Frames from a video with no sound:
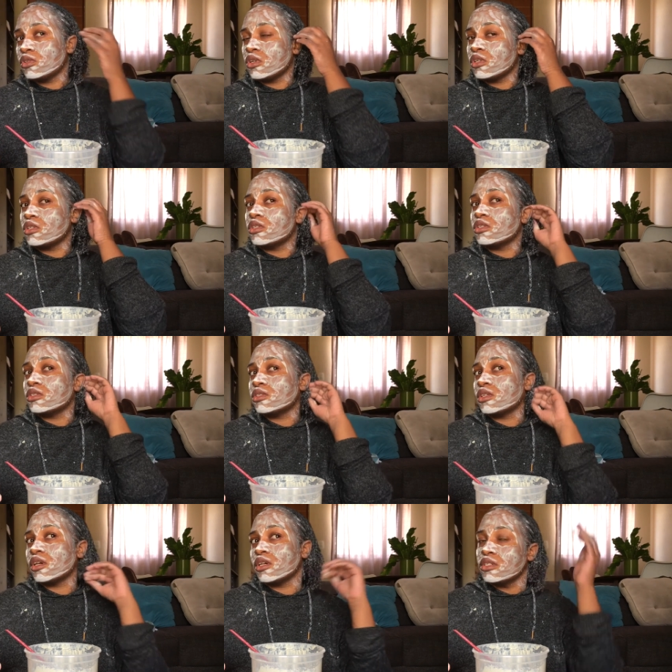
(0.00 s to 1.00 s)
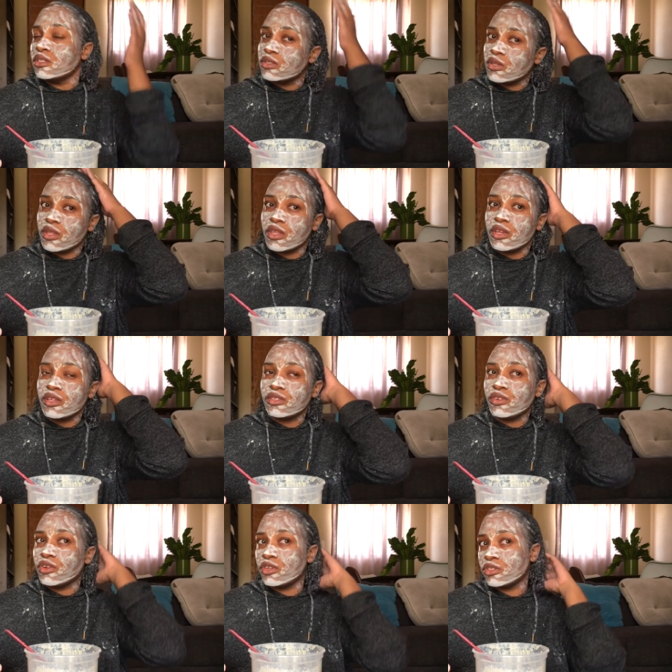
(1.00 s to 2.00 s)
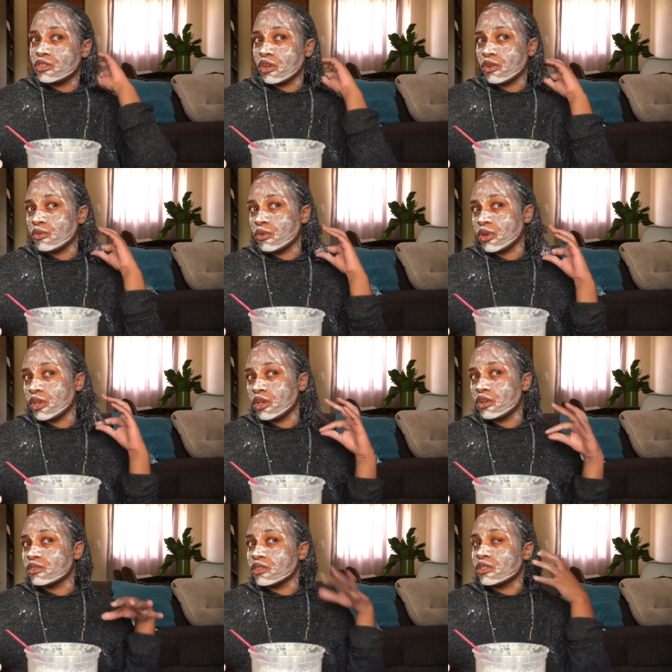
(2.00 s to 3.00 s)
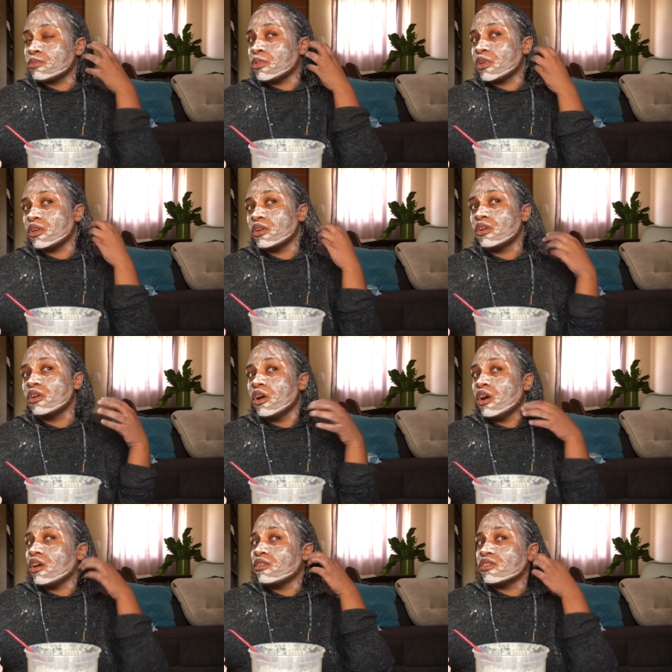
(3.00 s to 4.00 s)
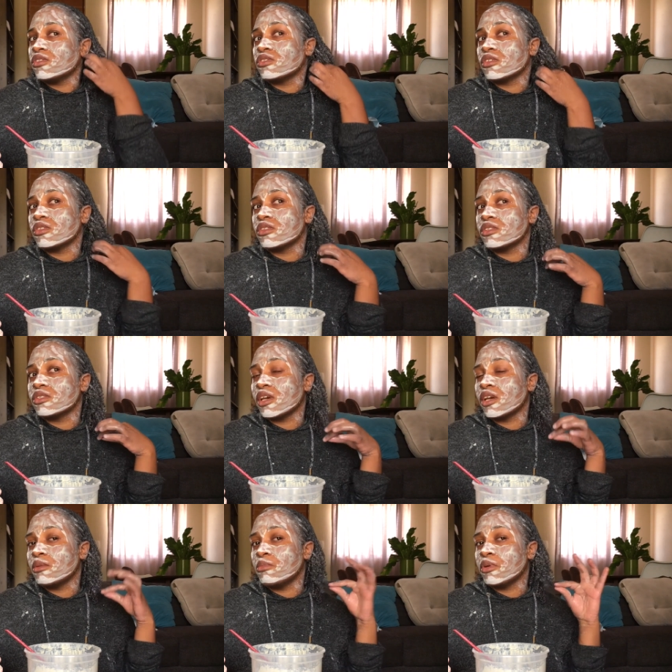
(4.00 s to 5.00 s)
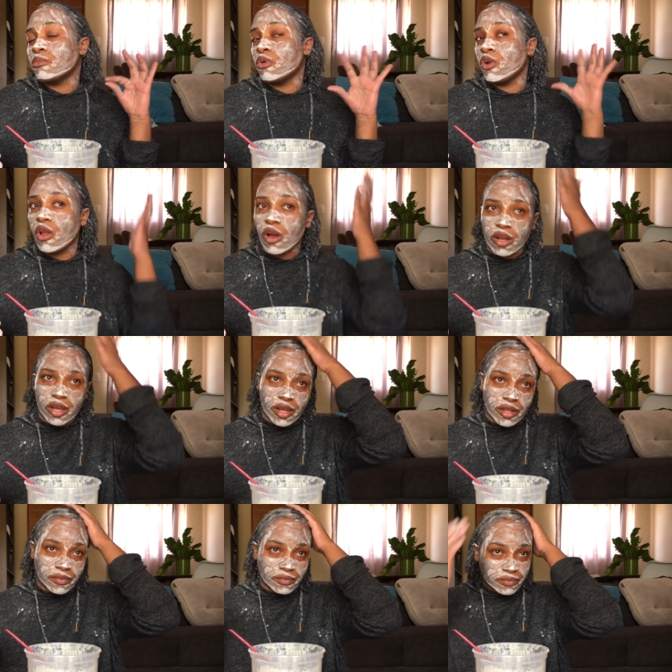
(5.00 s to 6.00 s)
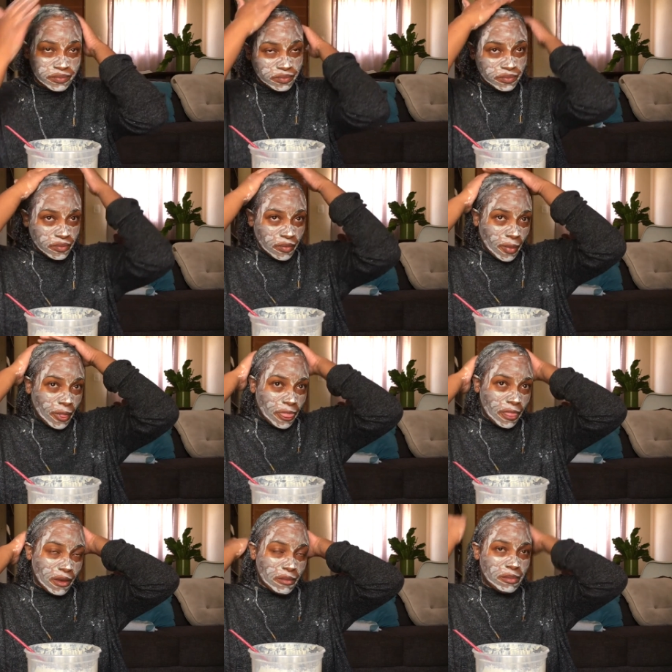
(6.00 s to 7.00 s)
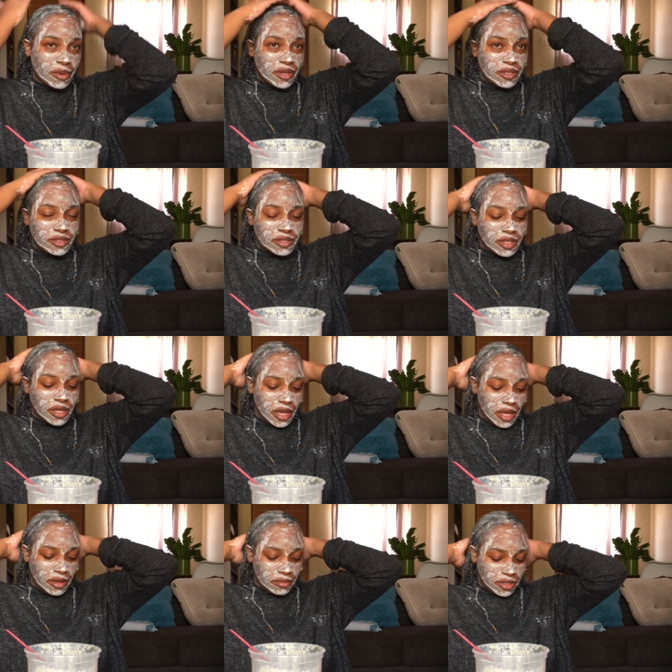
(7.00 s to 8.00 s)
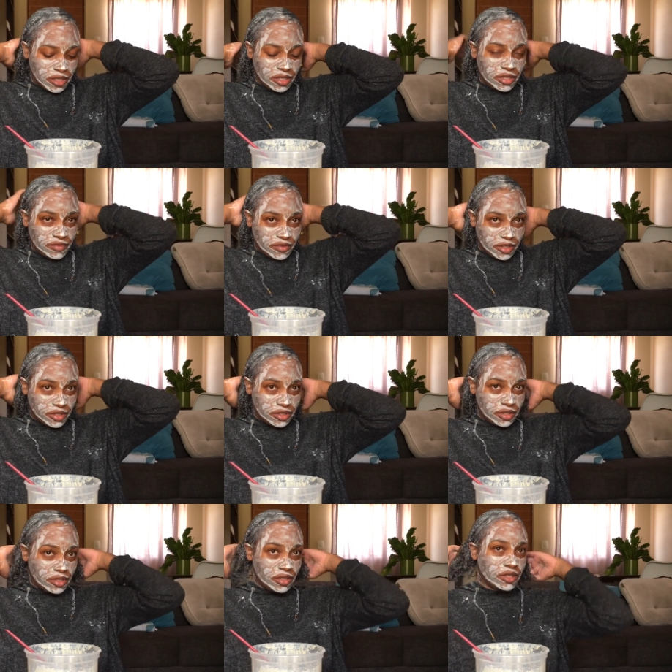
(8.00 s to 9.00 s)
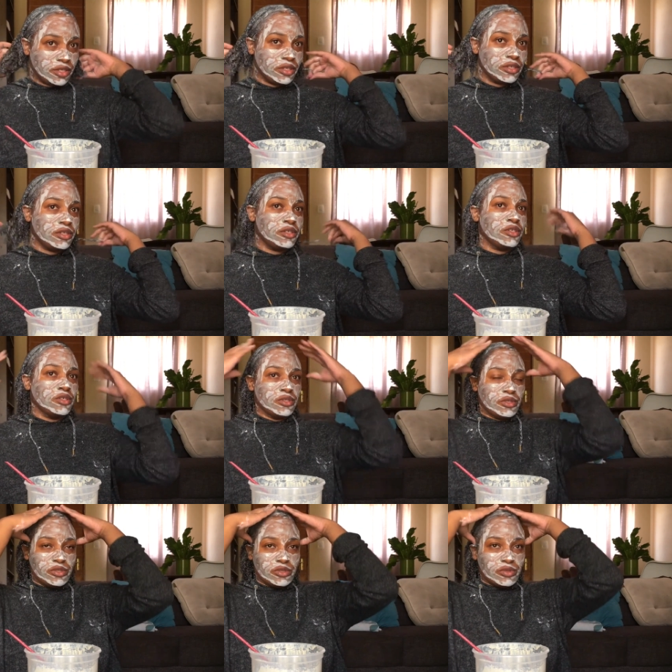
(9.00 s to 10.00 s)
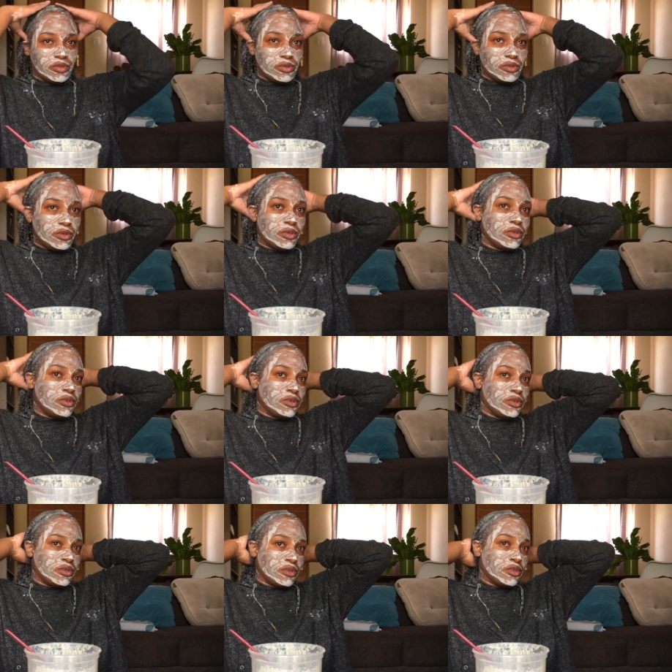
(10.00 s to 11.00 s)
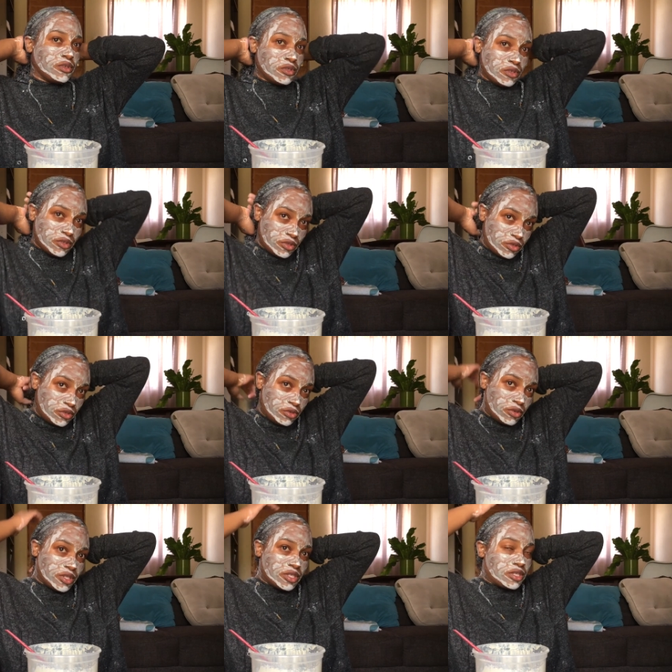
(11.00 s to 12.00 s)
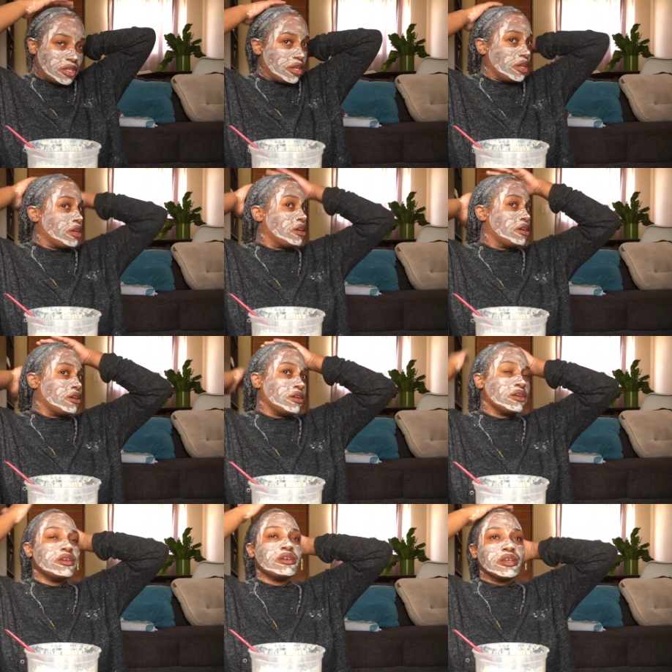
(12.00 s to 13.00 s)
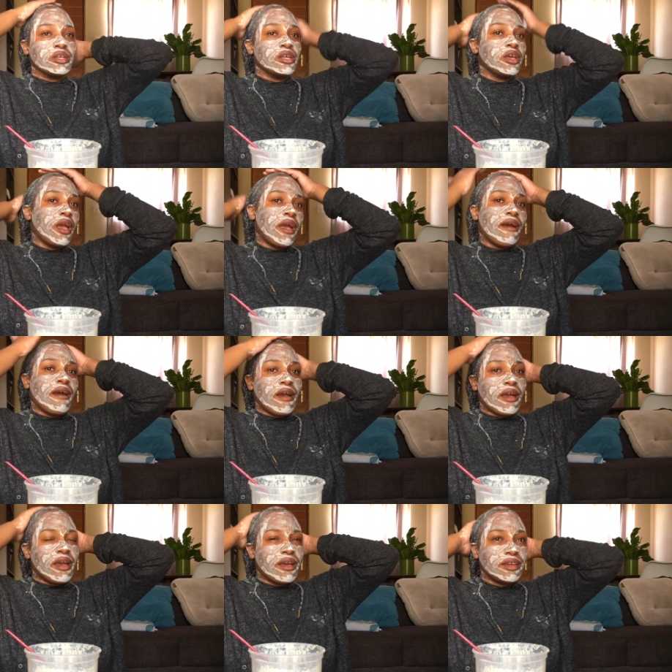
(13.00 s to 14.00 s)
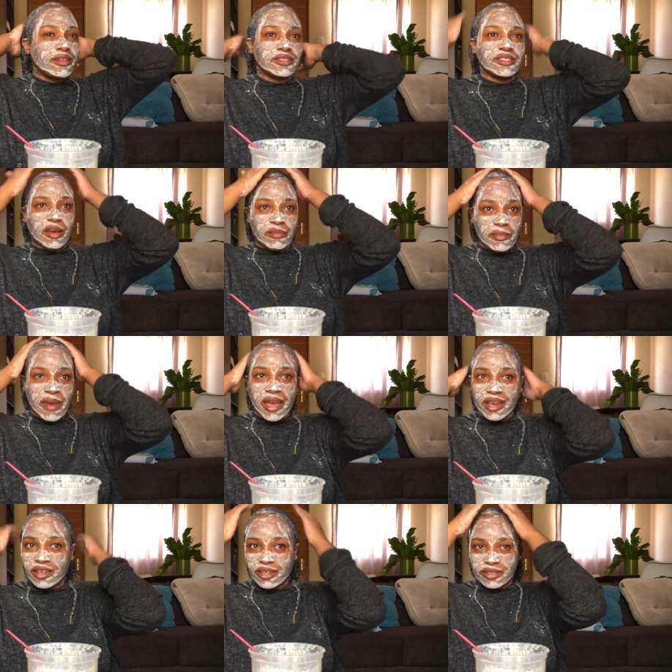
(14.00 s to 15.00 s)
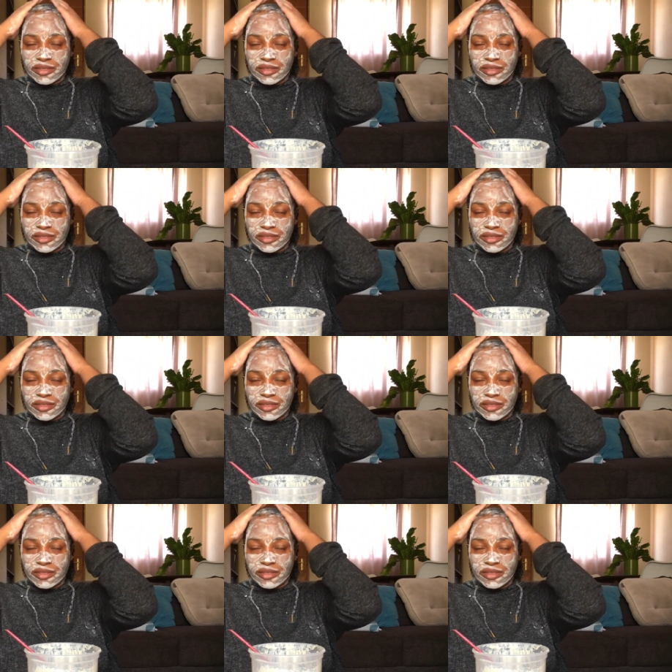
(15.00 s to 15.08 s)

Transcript: on this side. So I think it's already started working because it's been obviously on this side a bit more longer but yeah i'm gonna leave it to do its thing and i'll be back